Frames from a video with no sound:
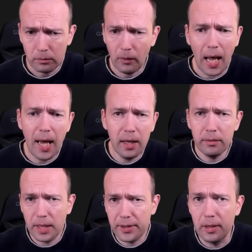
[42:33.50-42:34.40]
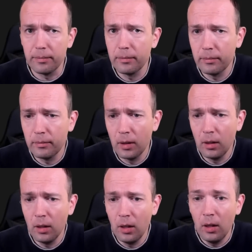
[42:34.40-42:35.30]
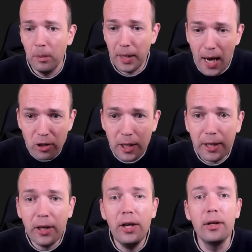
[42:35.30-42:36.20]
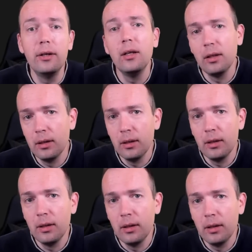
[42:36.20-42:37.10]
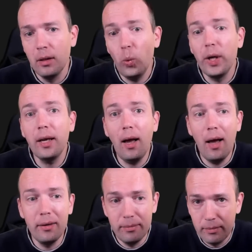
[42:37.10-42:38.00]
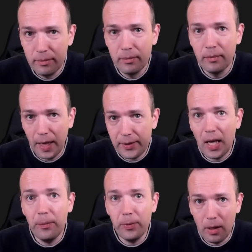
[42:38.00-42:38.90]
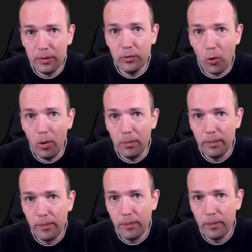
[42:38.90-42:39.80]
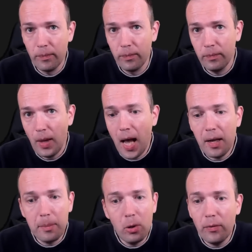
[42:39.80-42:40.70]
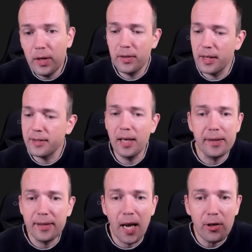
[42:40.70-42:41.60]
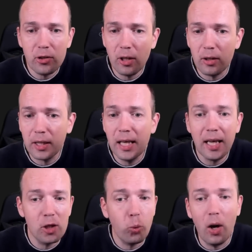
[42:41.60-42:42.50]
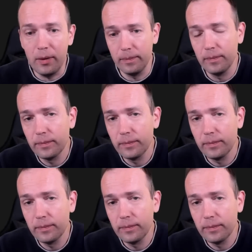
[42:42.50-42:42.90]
and that's it. But actually here we can escape with a draw. And the move is the sensational king h1.